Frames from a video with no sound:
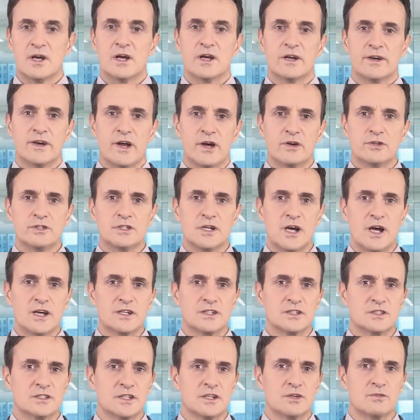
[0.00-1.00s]
No
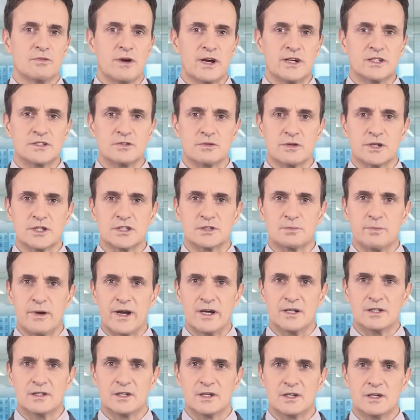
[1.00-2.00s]
changes in rates are
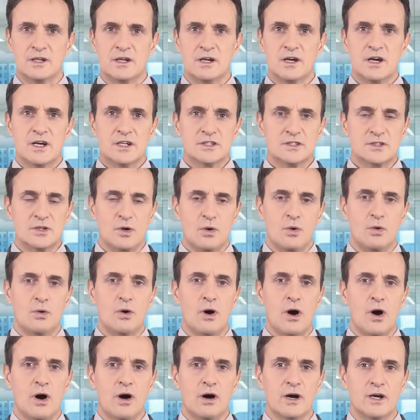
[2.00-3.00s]
expected, so
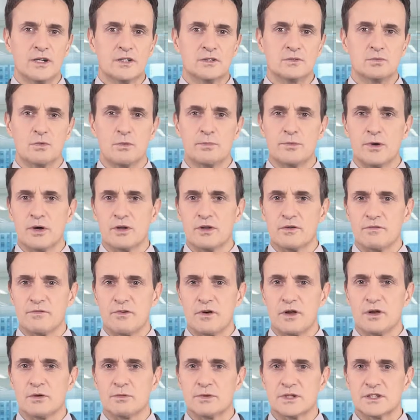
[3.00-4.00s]
all eyes will be on the
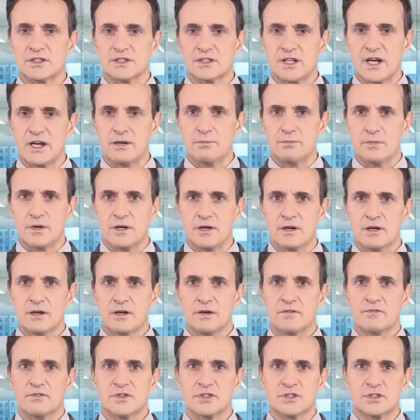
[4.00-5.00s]
following statement
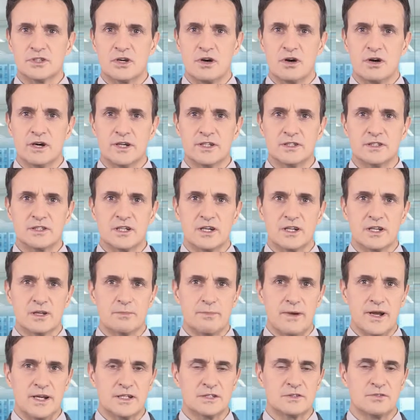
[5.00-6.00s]
for signs of the
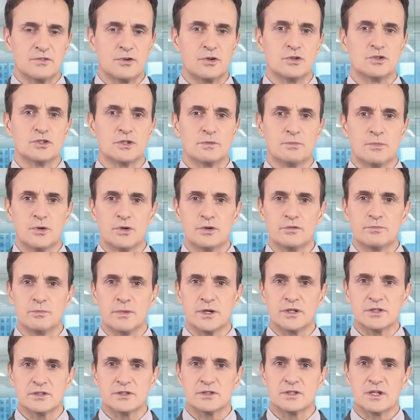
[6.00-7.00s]
bank's future
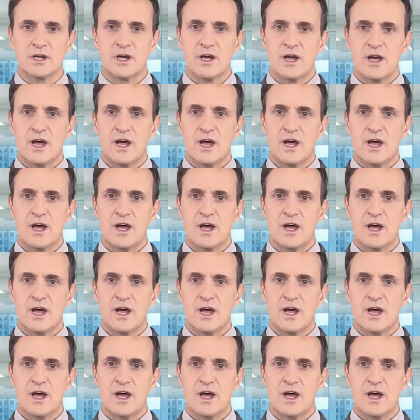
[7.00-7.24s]
movements,